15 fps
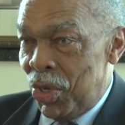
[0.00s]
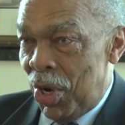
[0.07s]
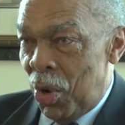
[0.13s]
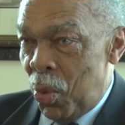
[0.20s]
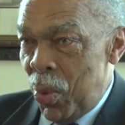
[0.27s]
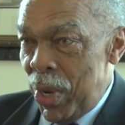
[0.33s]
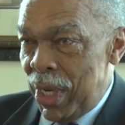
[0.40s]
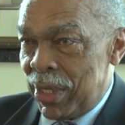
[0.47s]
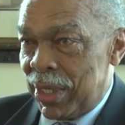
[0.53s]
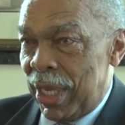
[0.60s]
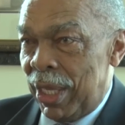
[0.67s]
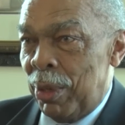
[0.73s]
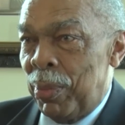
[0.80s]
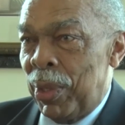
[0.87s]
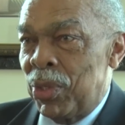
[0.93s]
a week
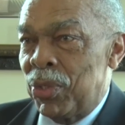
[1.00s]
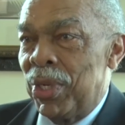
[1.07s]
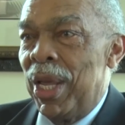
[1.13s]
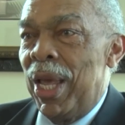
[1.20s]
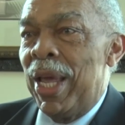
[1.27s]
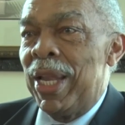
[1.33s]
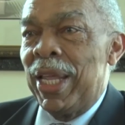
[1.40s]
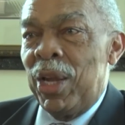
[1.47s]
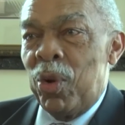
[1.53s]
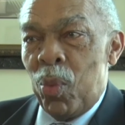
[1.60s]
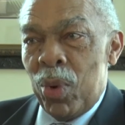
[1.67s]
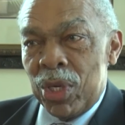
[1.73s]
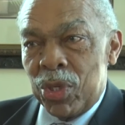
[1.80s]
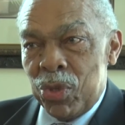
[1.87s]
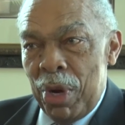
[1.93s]
celebration, and then it
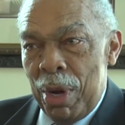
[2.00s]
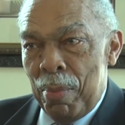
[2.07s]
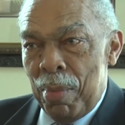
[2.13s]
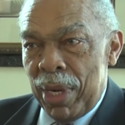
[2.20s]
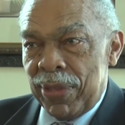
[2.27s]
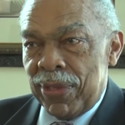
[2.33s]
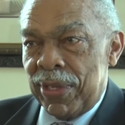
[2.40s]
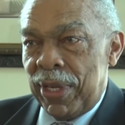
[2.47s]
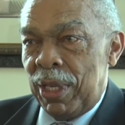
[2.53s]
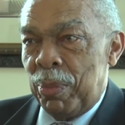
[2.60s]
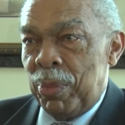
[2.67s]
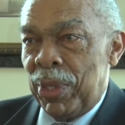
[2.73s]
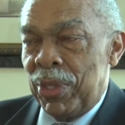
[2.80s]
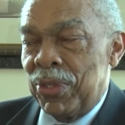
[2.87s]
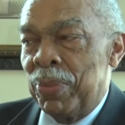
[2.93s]
went to a month
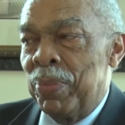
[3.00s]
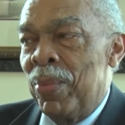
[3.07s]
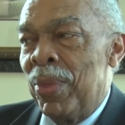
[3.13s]
celebration.